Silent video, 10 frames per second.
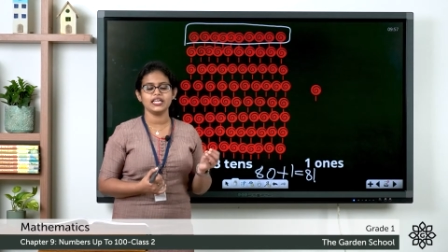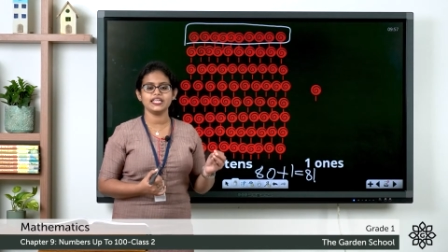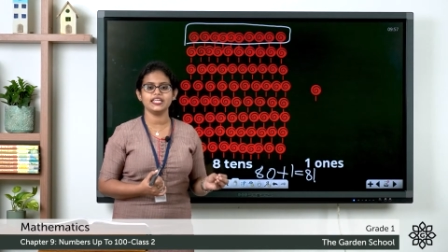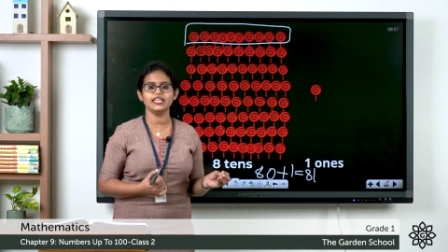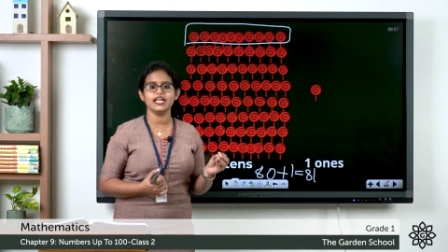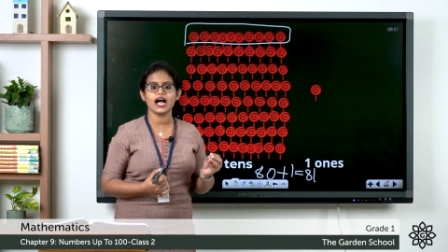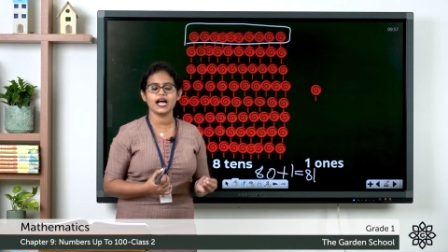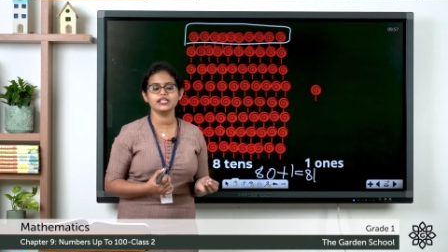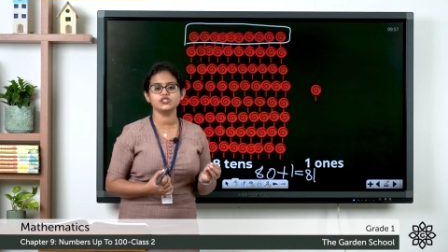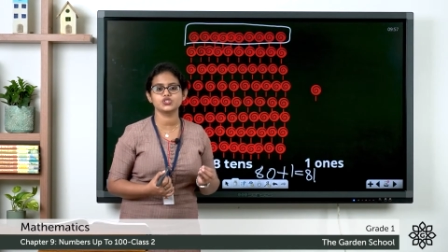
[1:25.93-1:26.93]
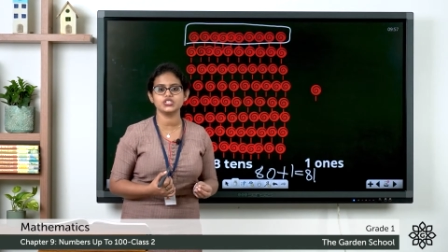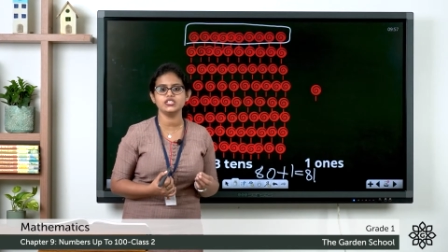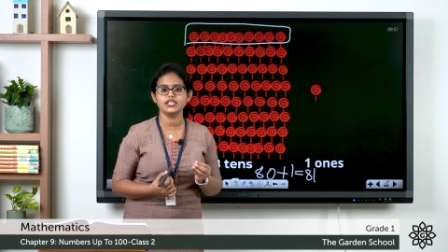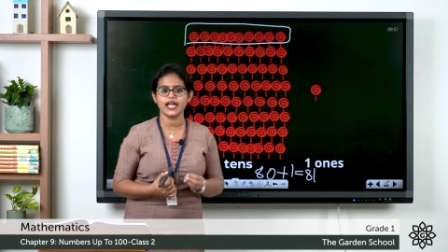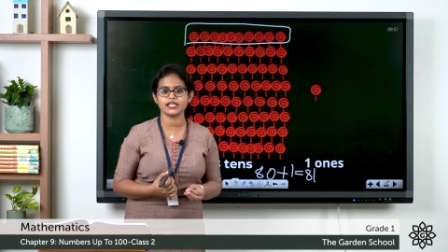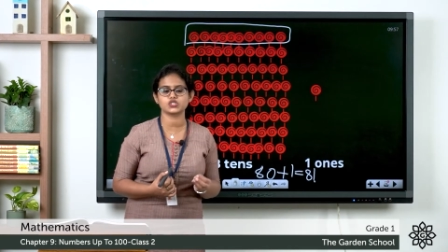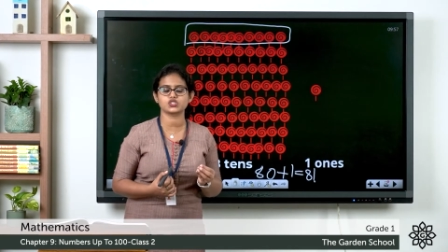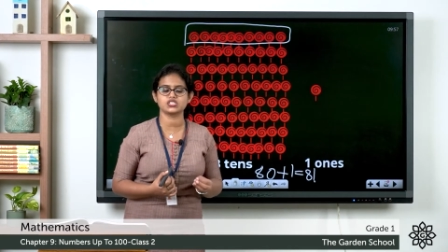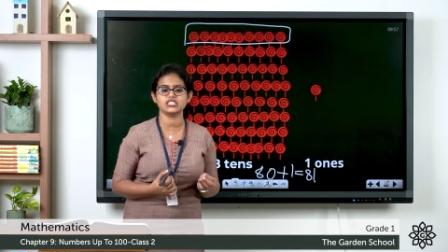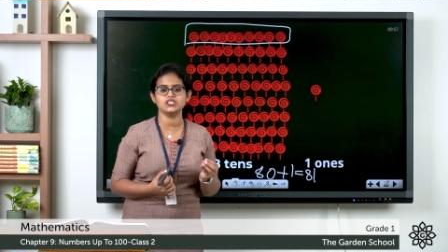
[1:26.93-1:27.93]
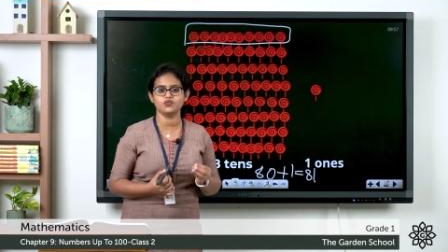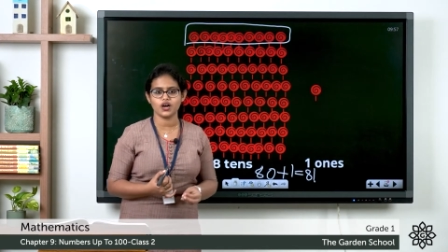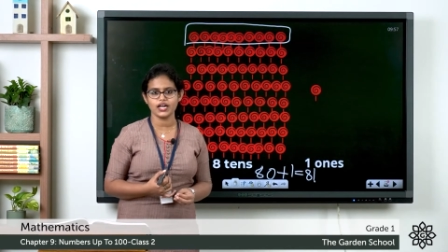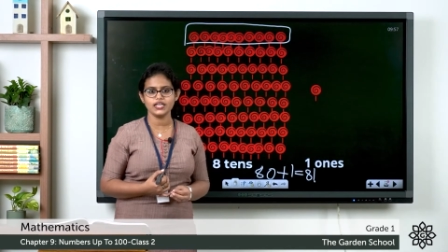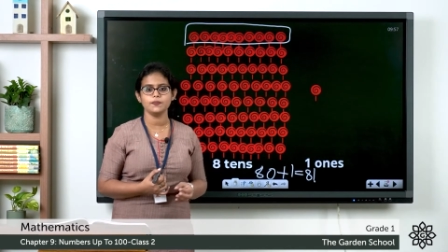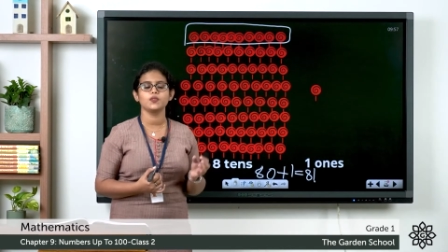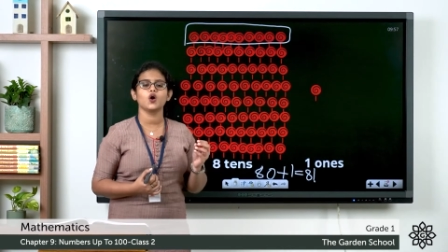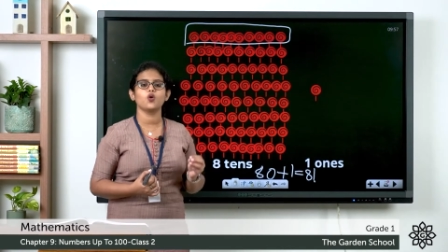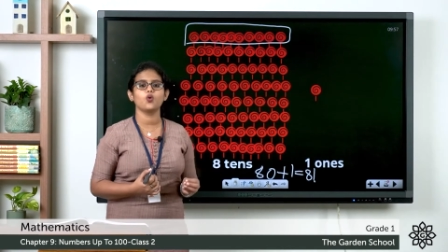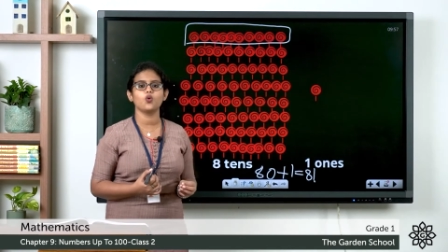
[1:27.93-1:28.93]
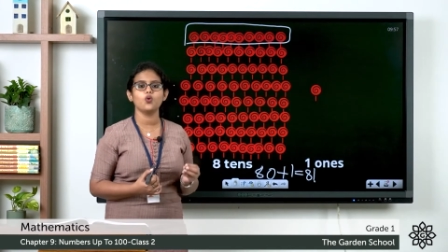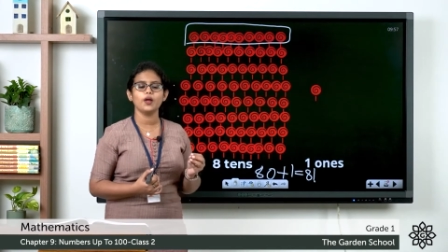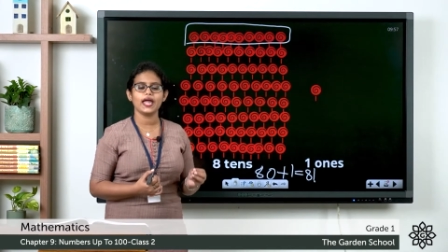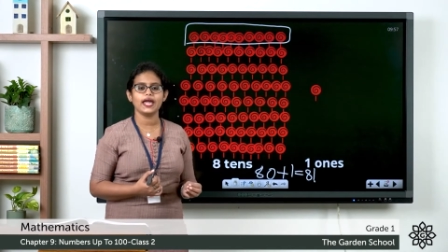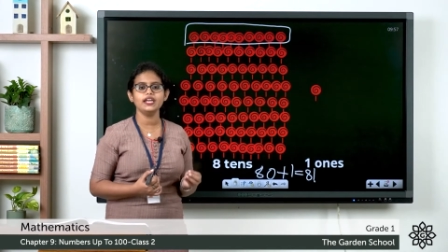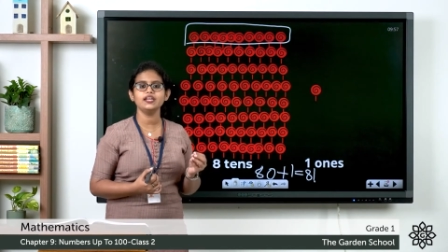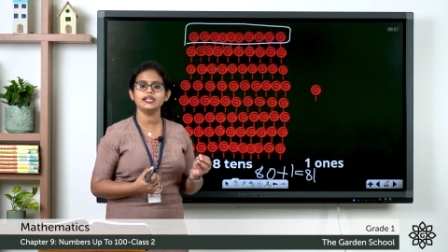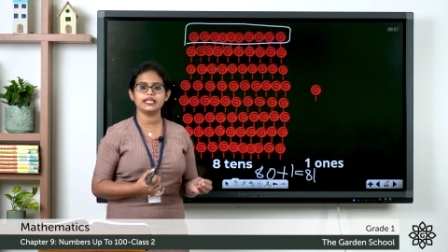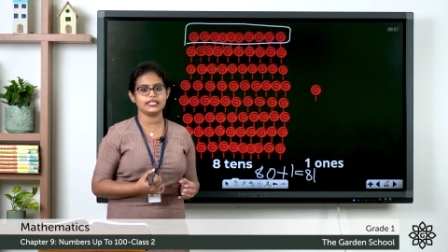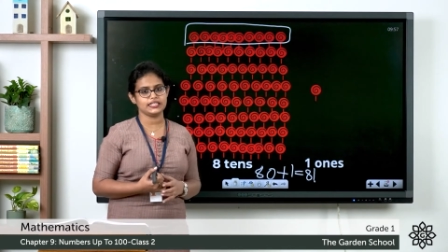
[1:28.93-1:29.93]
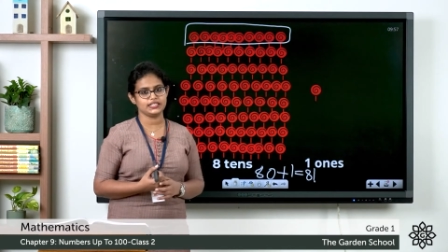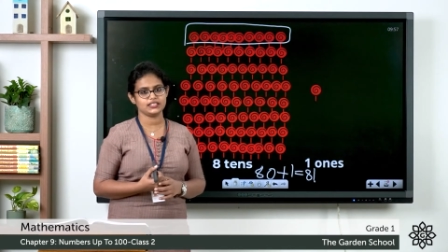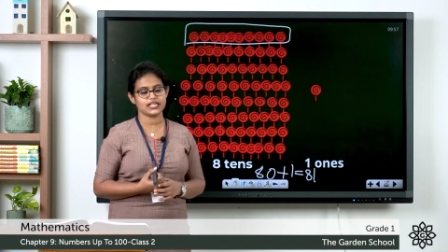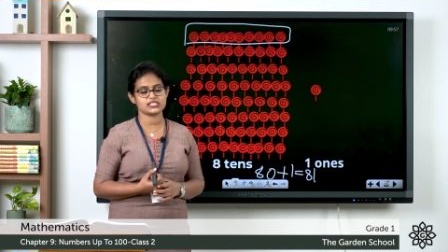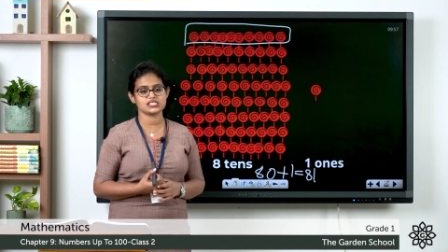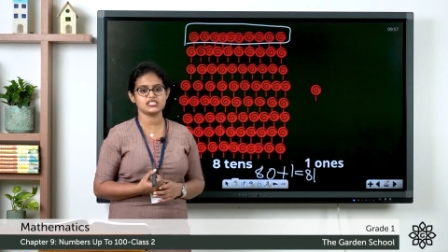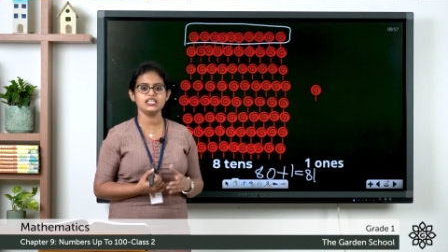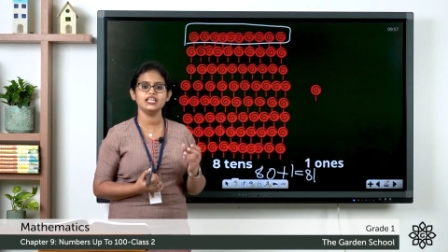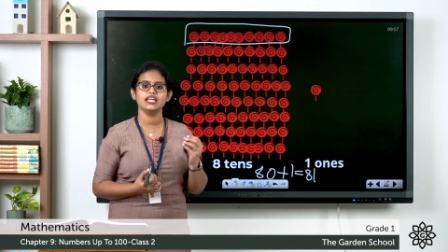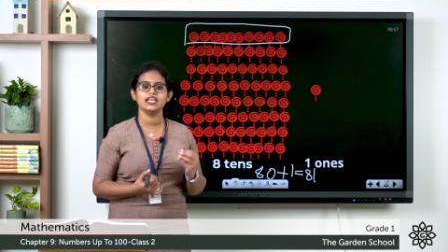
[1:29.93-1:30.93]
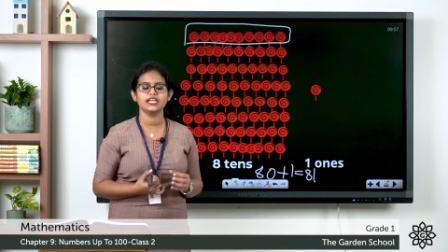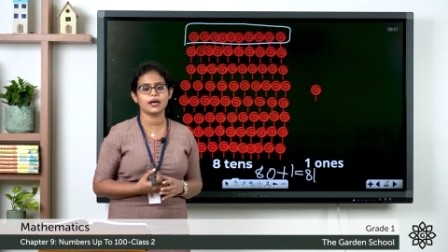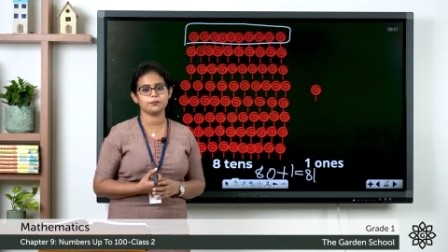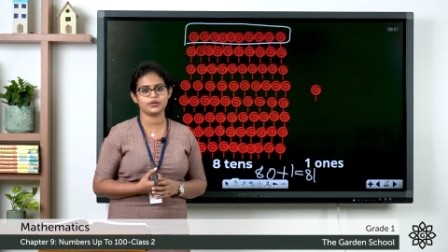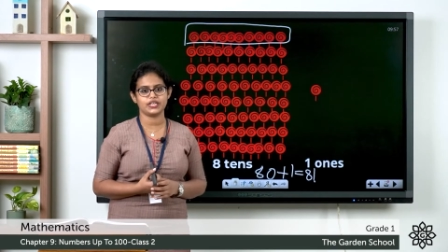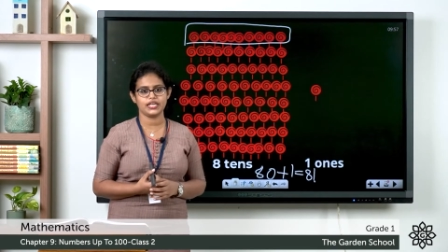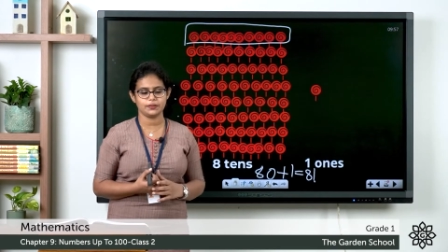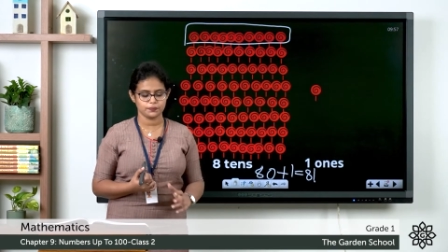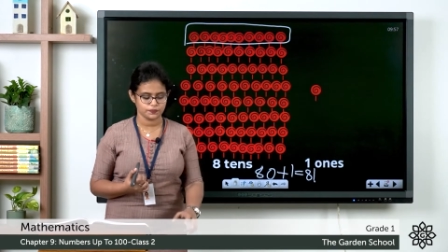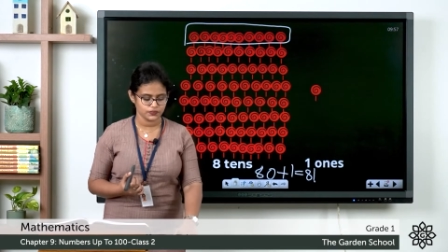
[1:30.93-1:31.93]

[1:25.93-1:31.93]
E I G H T Y O N E. That is the number name.